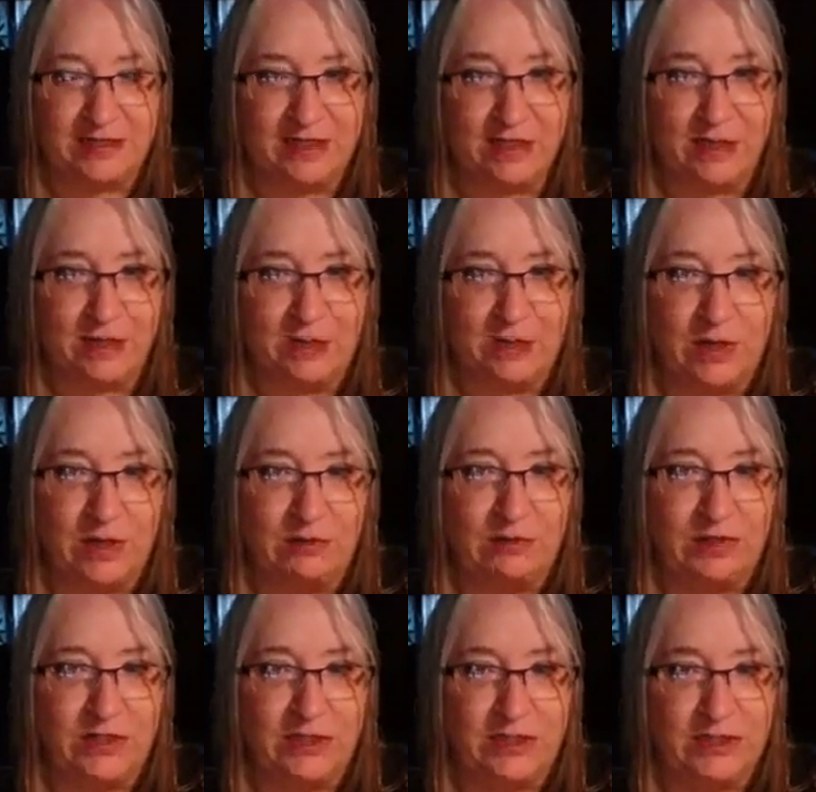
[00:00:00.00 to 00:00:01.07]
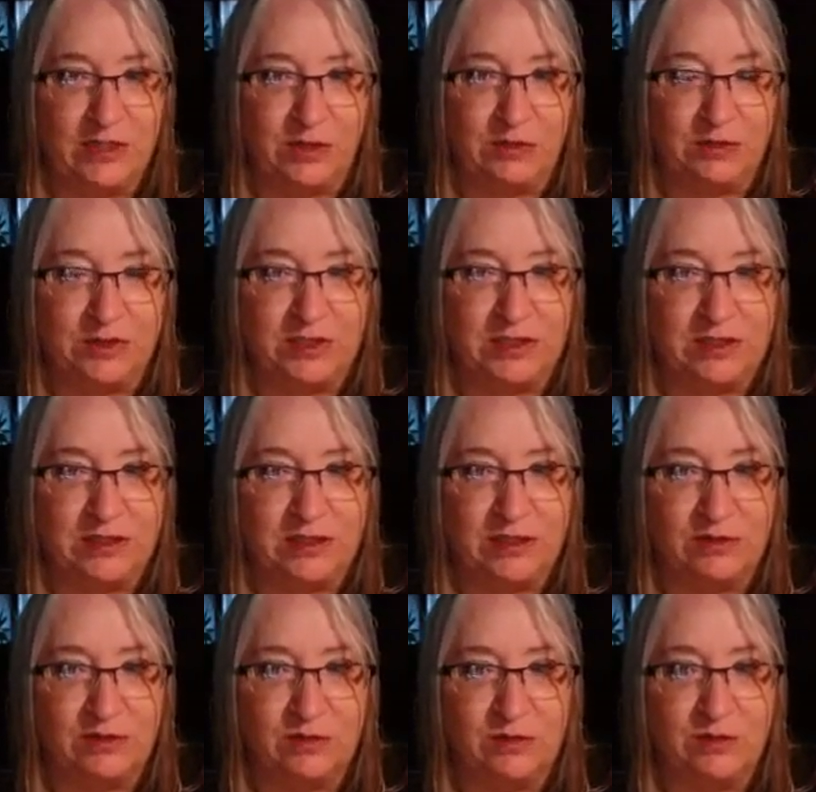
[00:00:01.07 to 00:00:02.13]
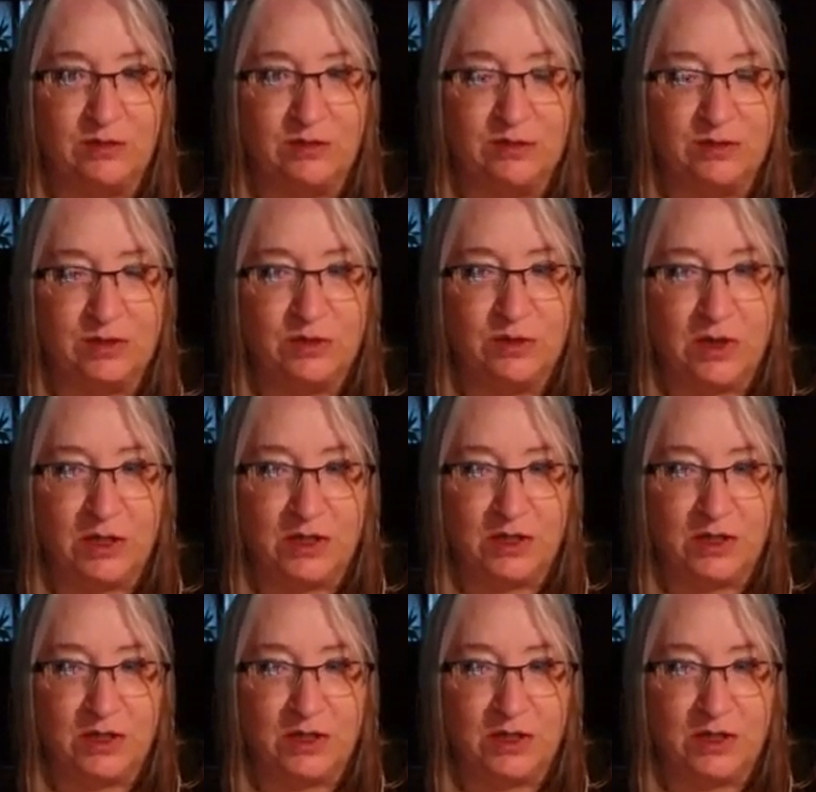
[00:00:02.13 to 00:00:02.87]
so I really don't need to do all